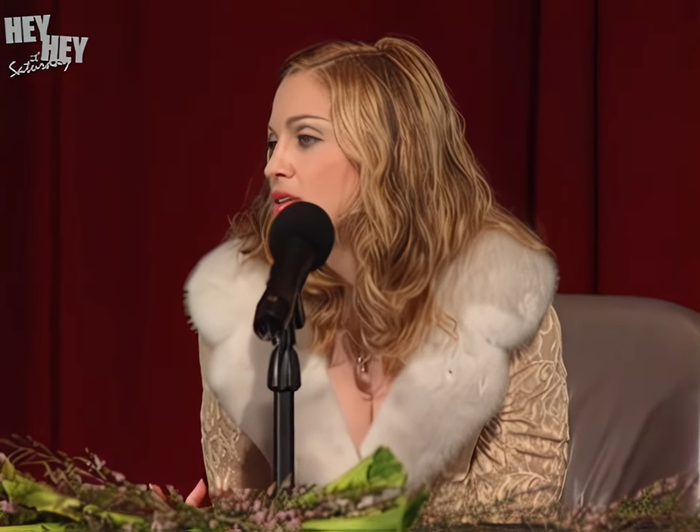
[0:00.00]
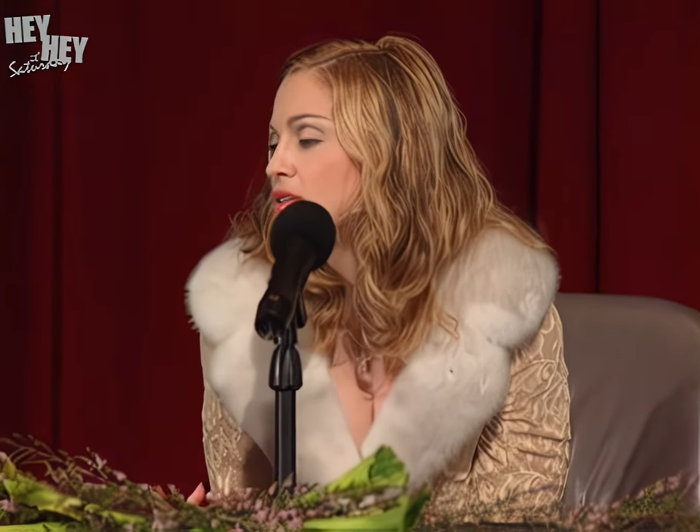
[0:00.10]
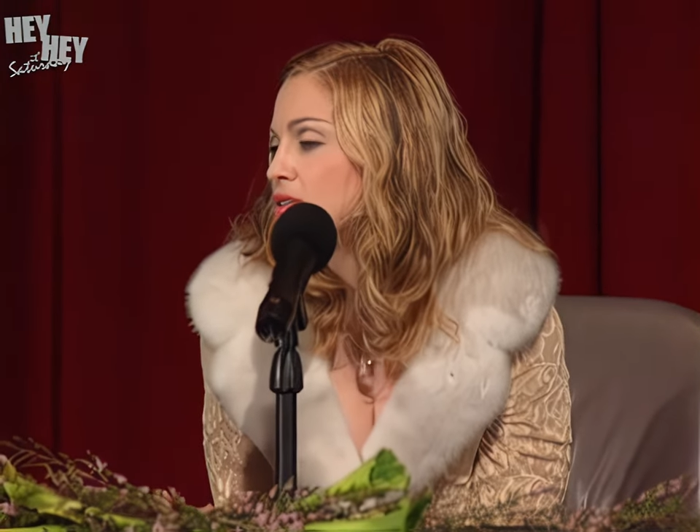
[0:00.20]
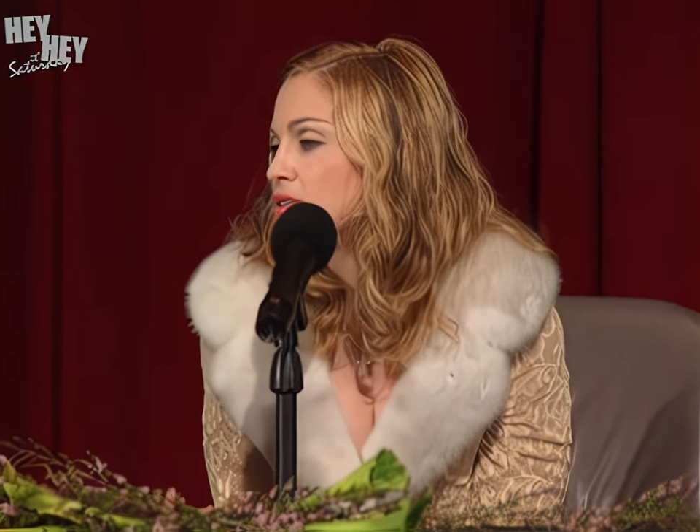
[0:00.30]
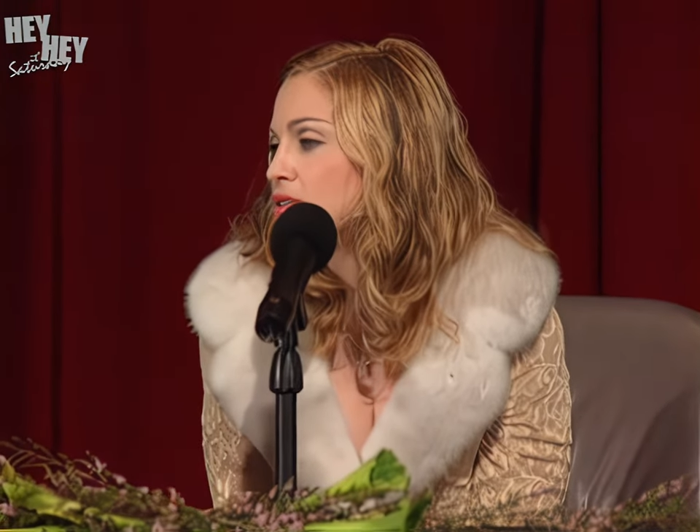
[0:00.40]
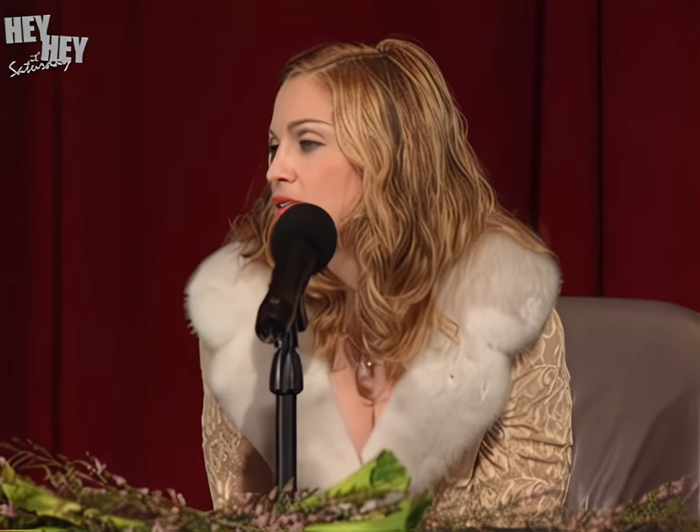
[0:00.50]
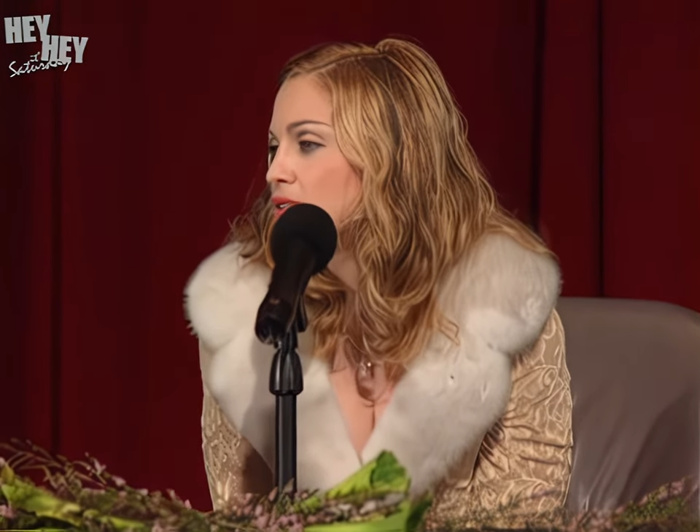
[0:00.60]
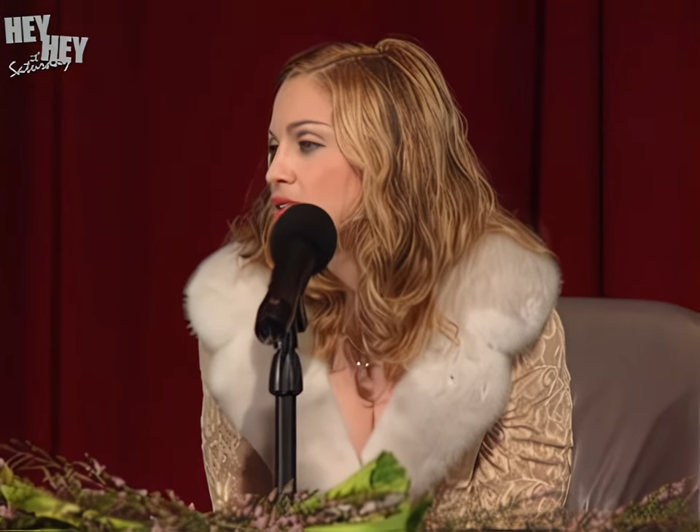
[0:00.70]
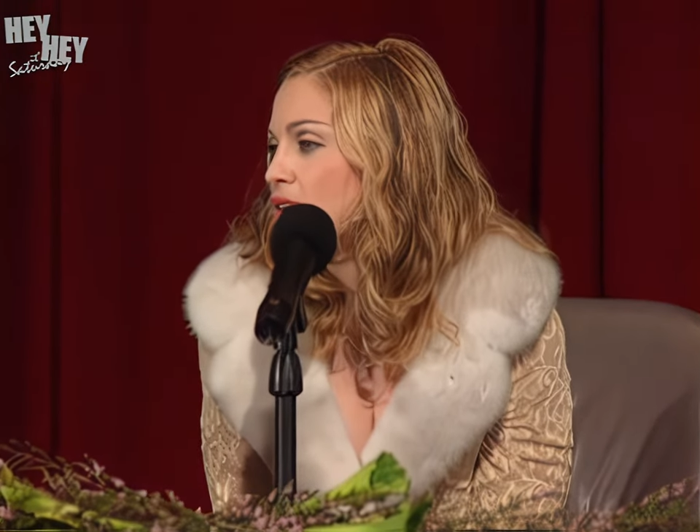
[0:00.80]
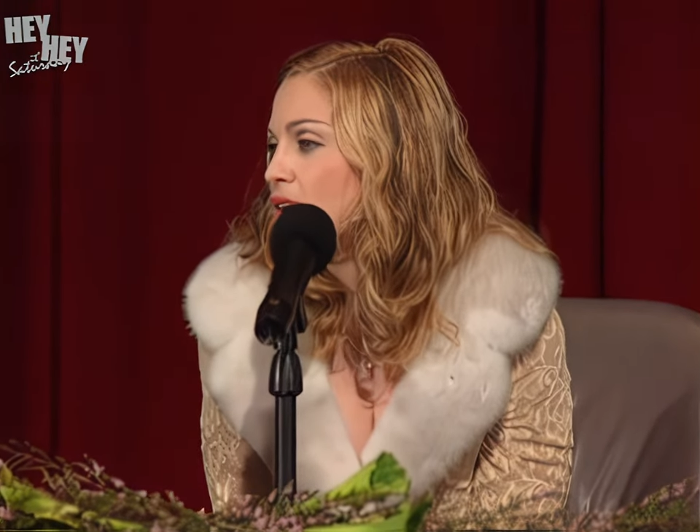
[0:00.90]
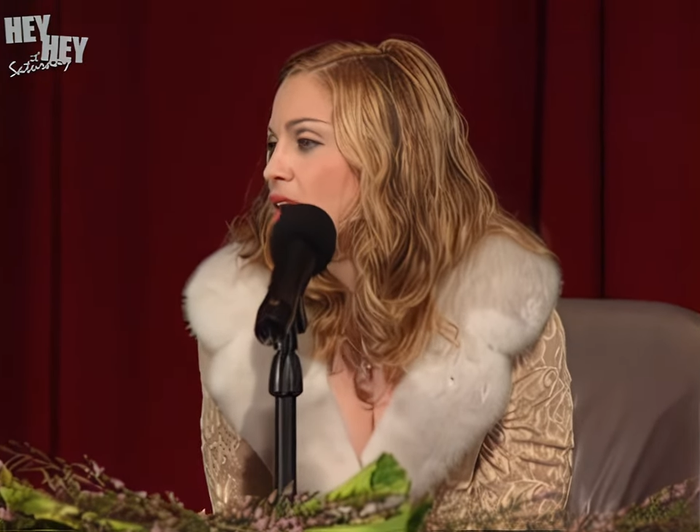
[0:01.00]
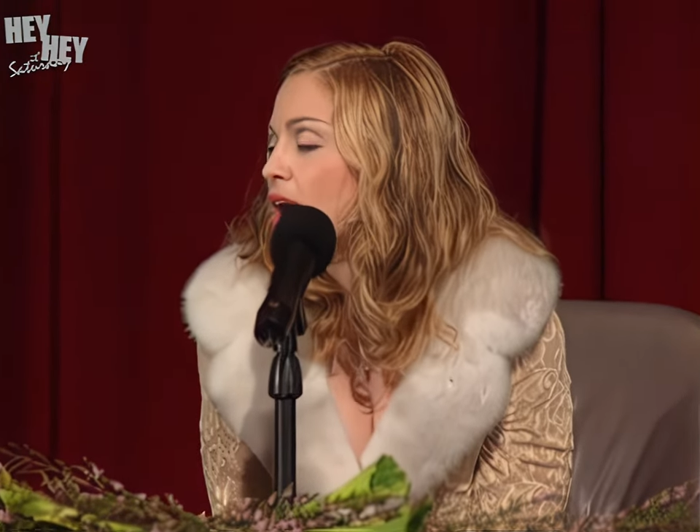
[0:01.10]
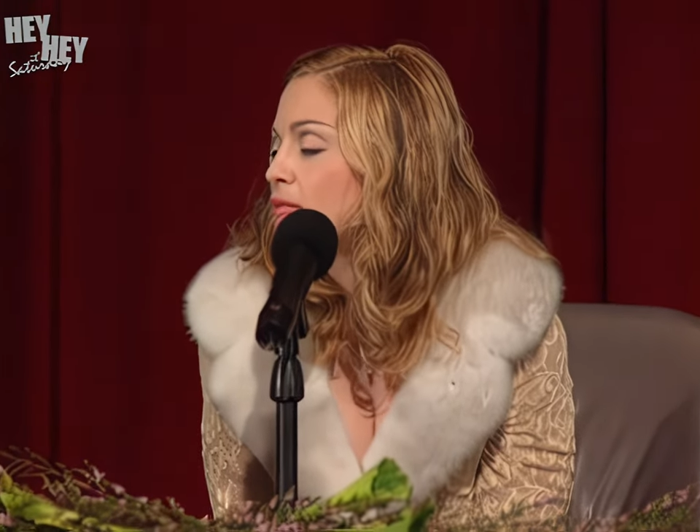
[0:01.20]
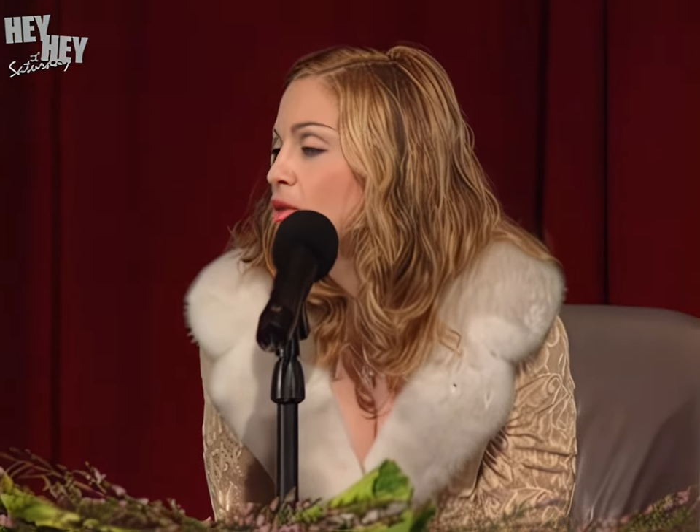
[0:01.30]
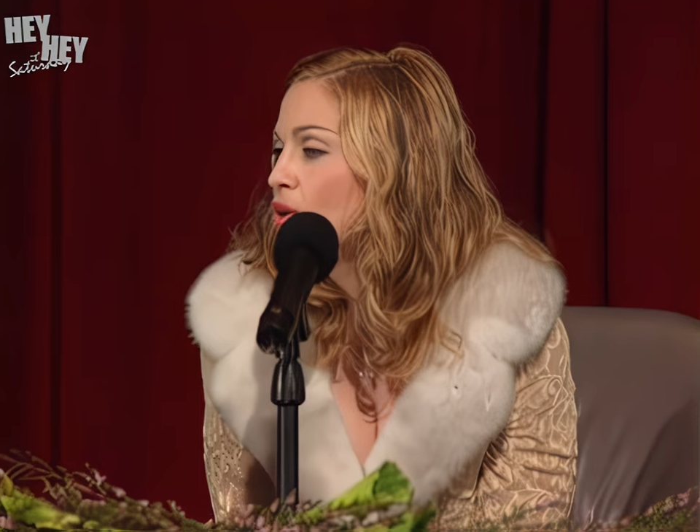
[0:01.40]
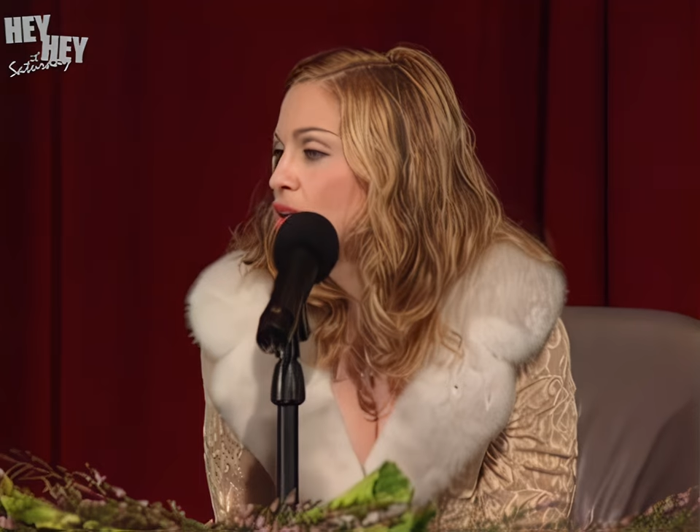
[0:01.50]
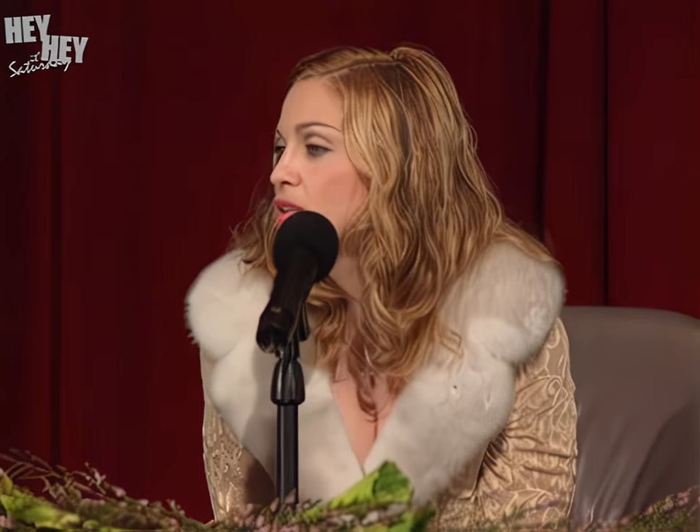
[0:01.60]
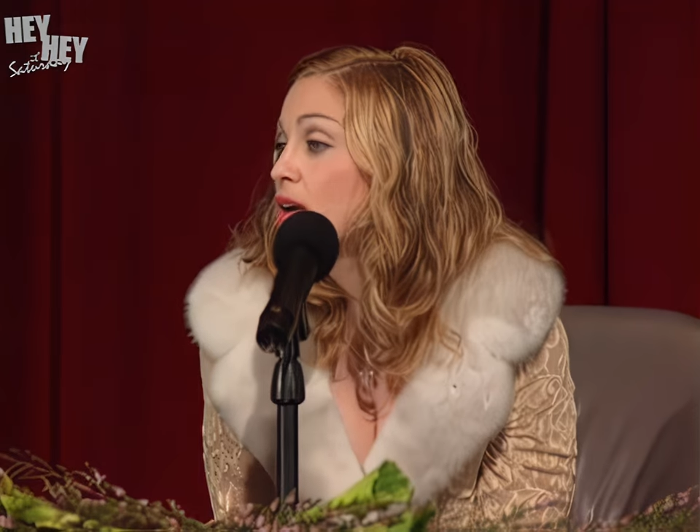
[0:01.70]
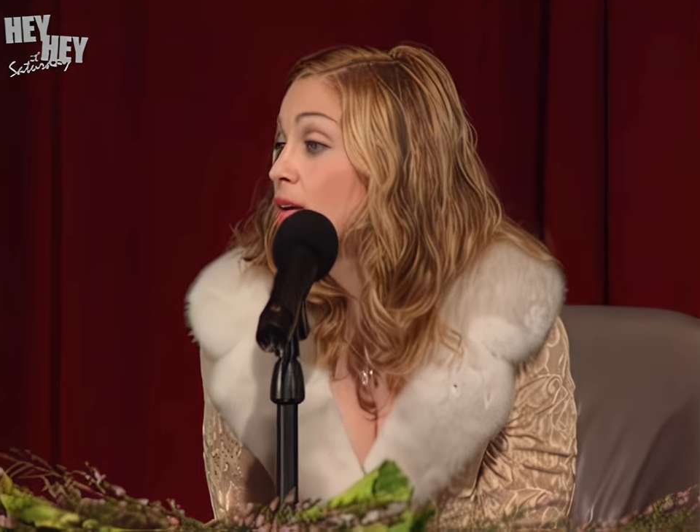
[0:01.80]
to, to say, I'm going to,